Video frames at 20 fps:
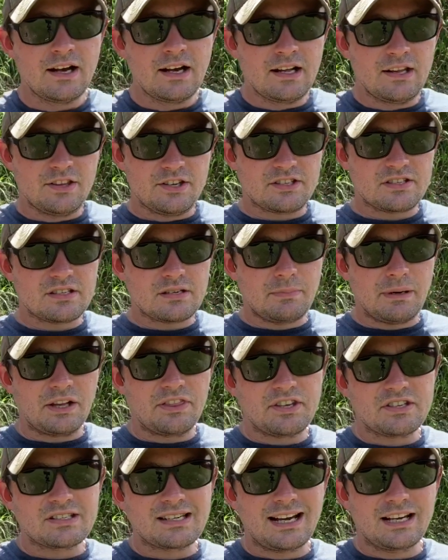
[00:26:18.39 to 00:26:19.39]
This is about the
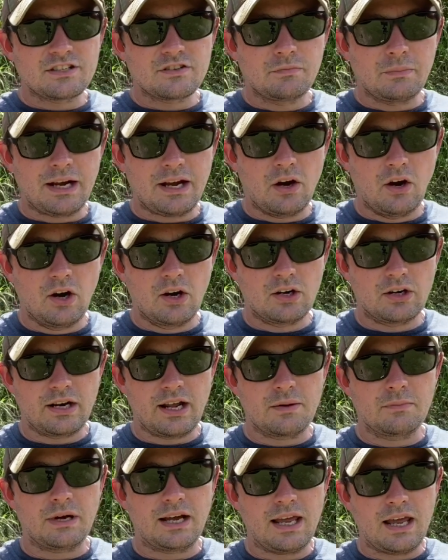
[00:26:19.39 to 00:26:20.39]
size of my heart and
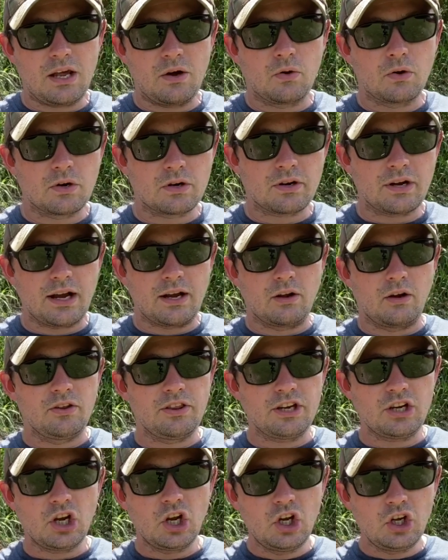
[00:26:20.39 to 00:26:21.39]
my aorta and all the
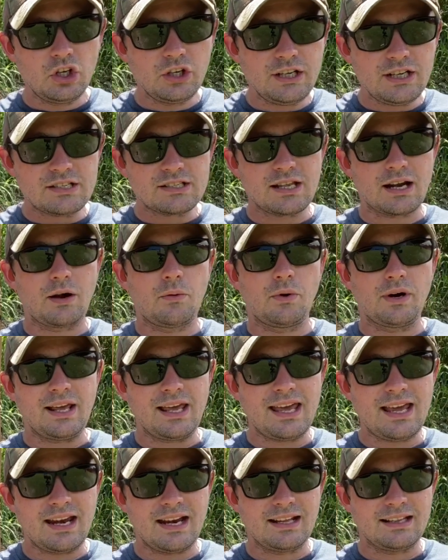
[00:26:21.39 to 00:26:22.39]
goodies that I want to
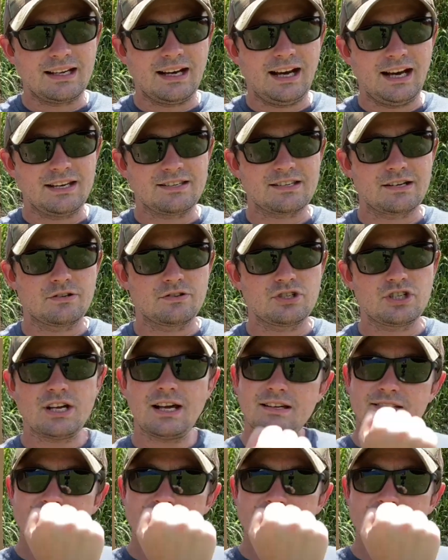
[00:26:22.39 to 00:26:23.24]
hit in the high center chest.